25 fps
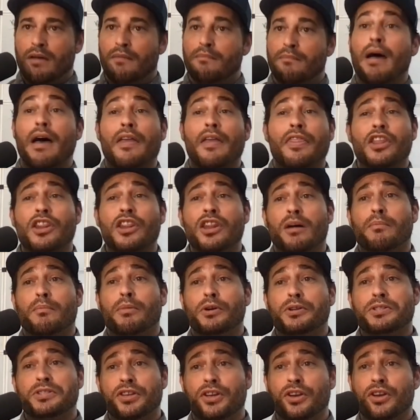Method number
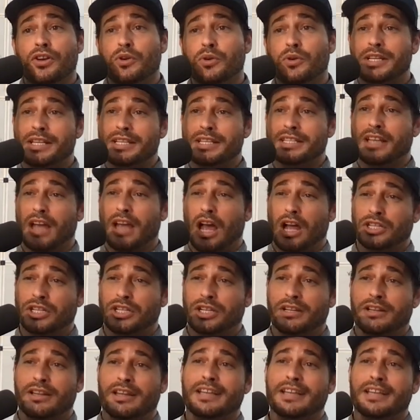two, discussion,